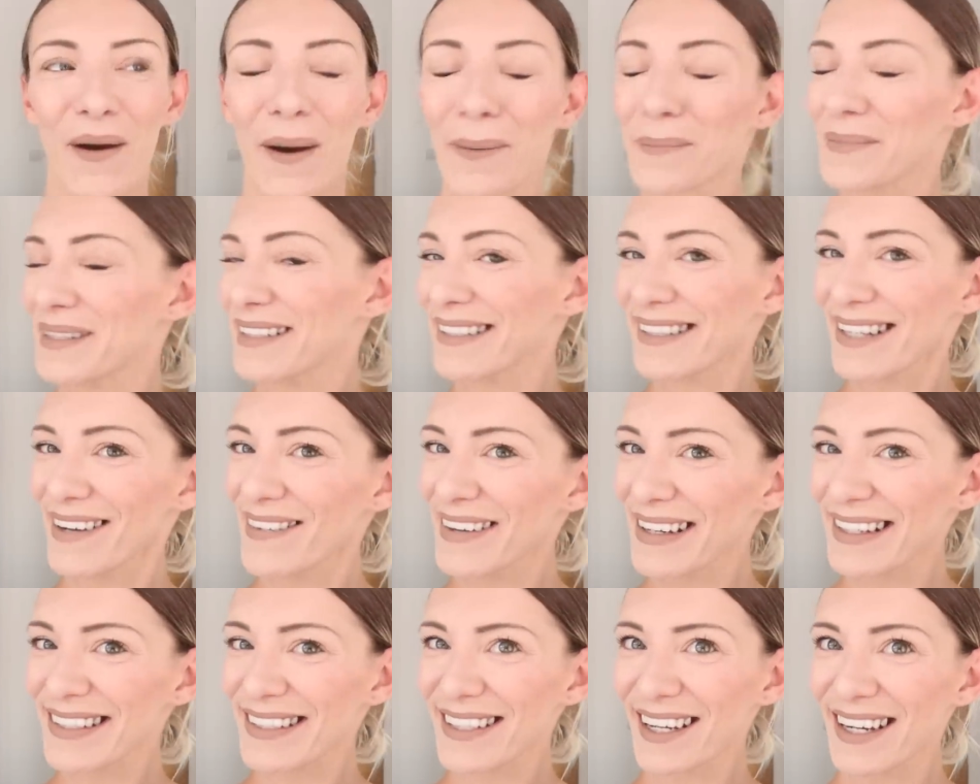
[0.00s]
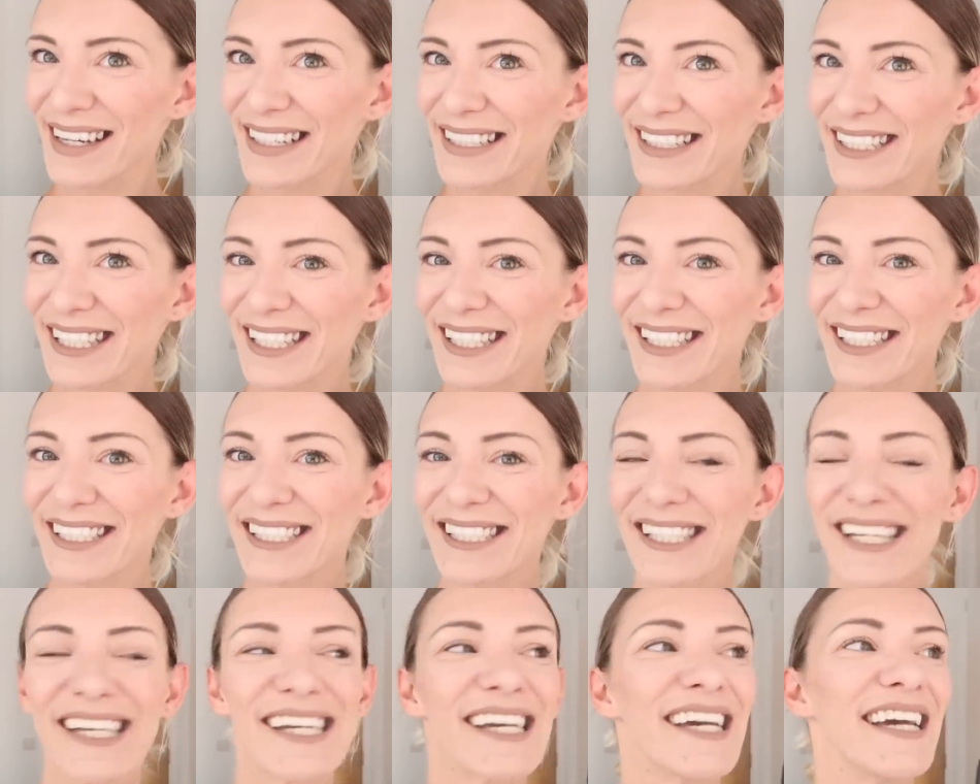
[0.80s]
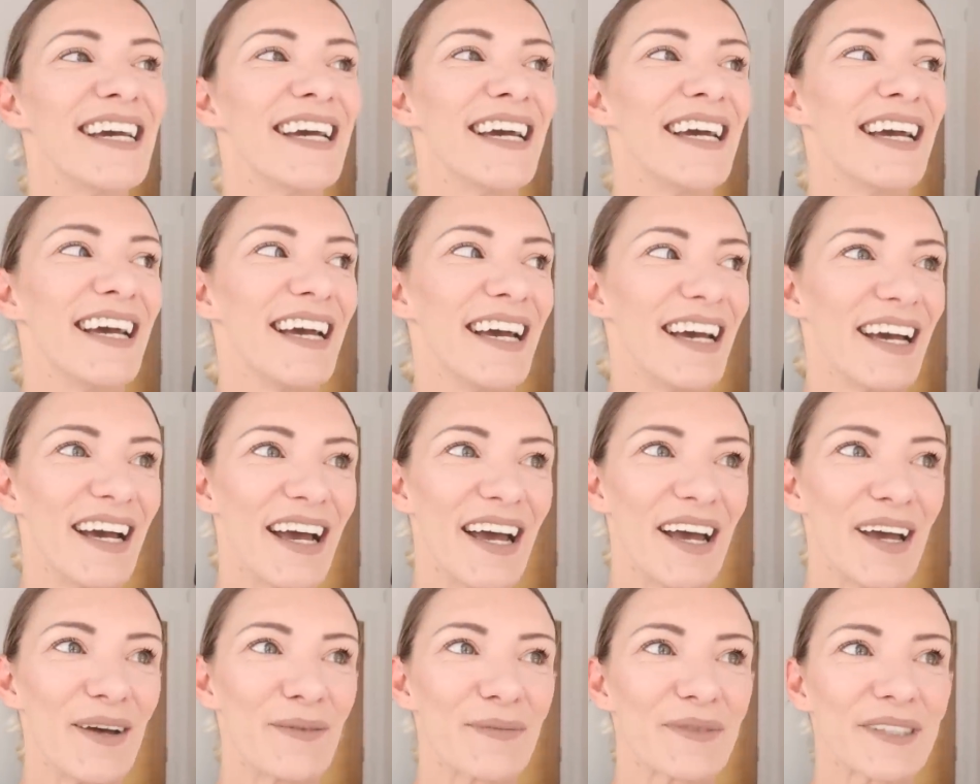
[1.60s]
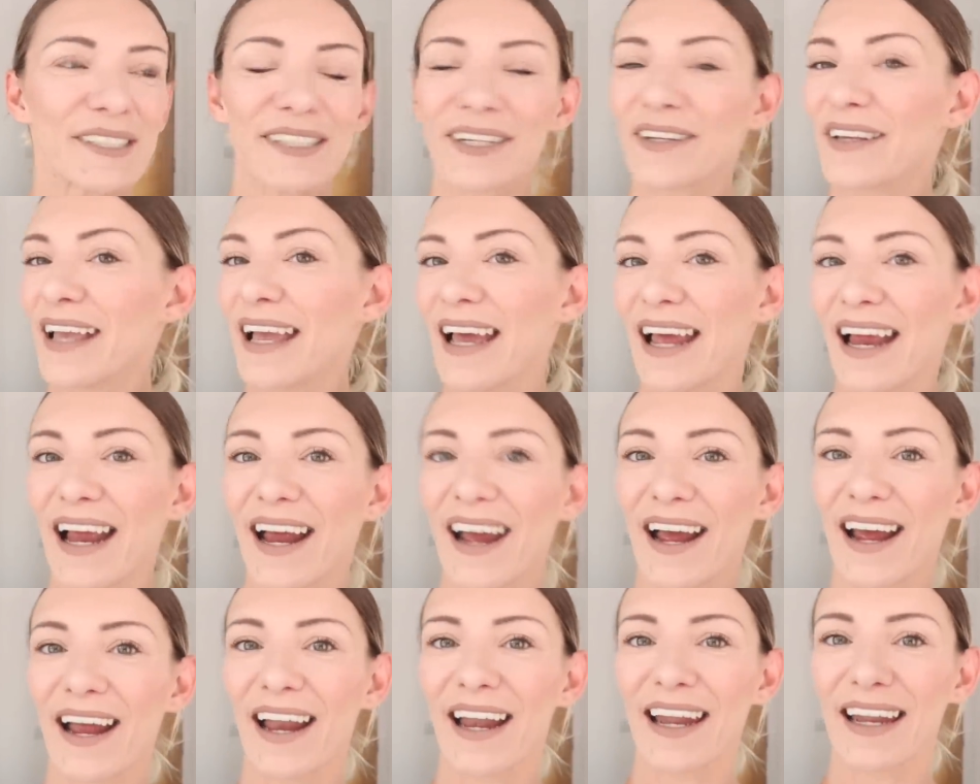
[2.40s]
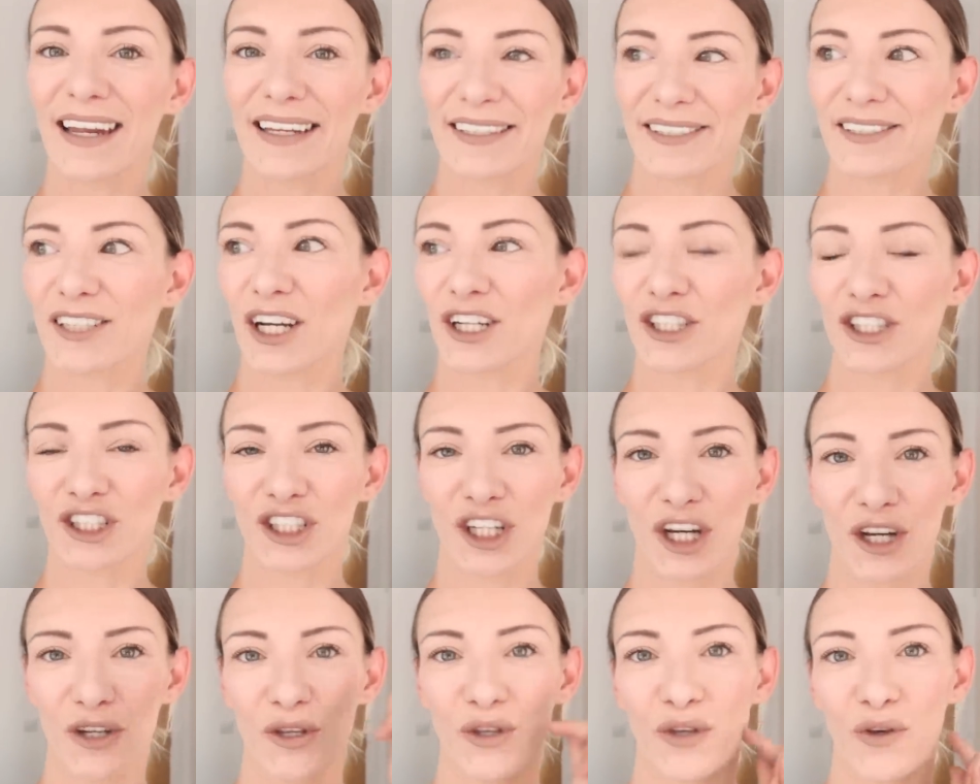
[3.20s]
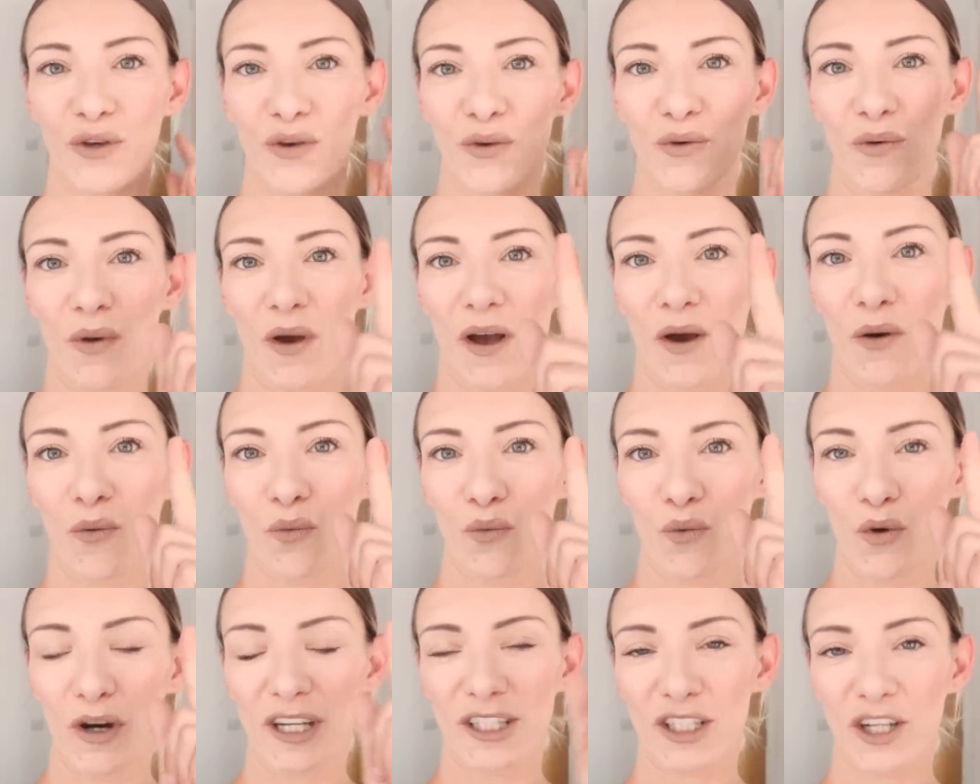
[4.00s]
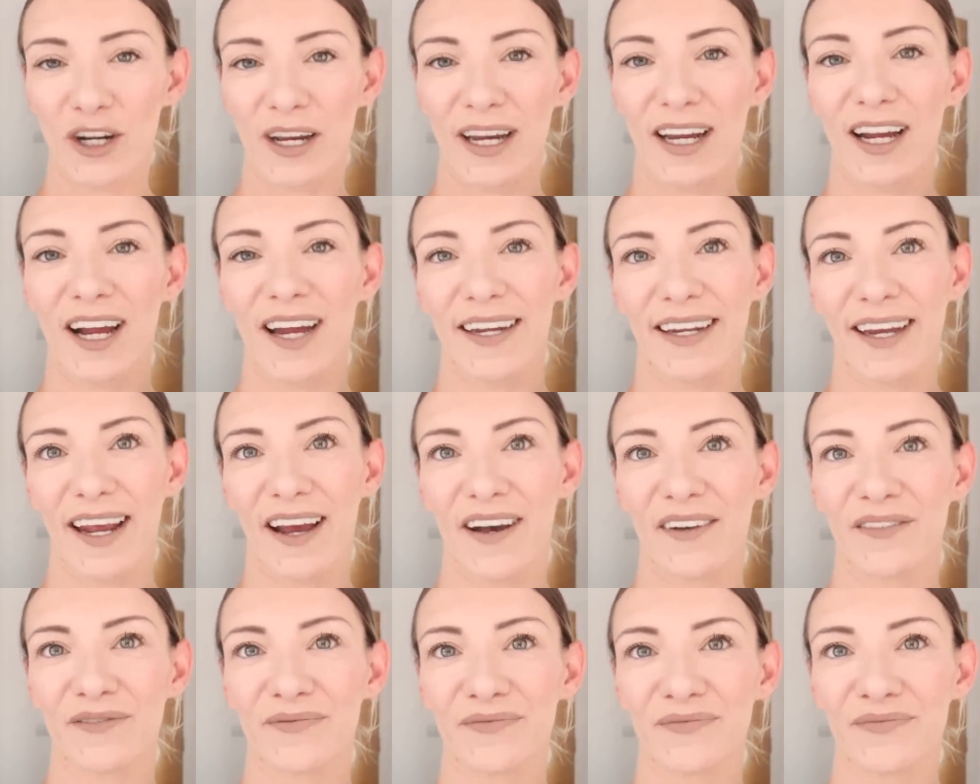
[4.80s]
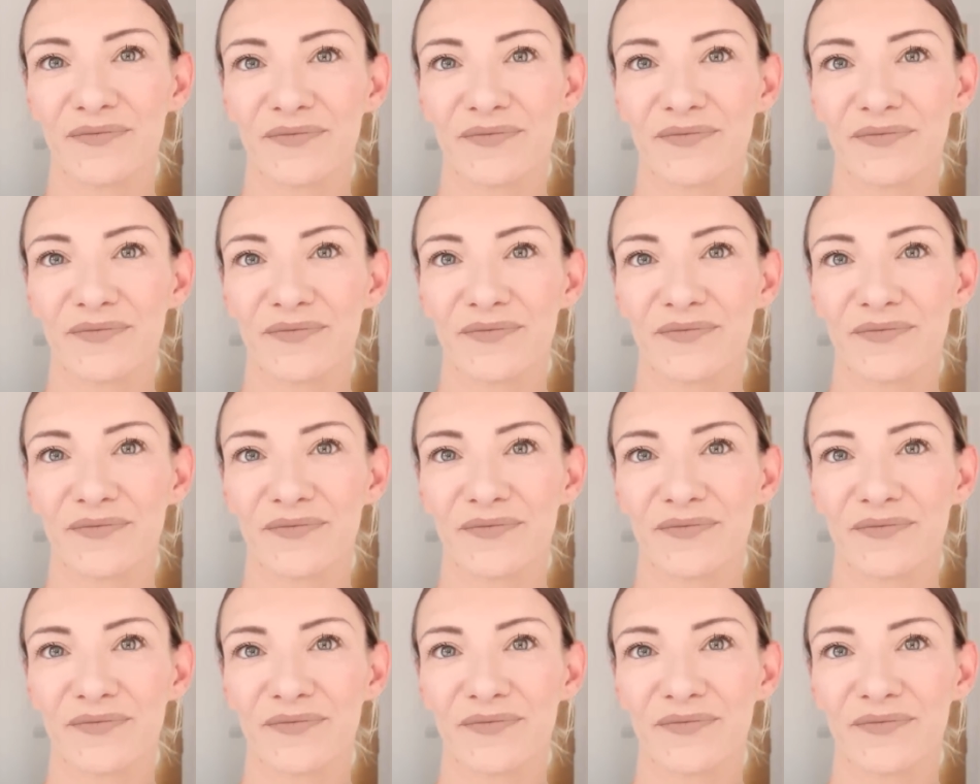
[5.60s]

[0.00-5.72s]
I'm so excited. So yeah, let's go and show you what it's looking like now.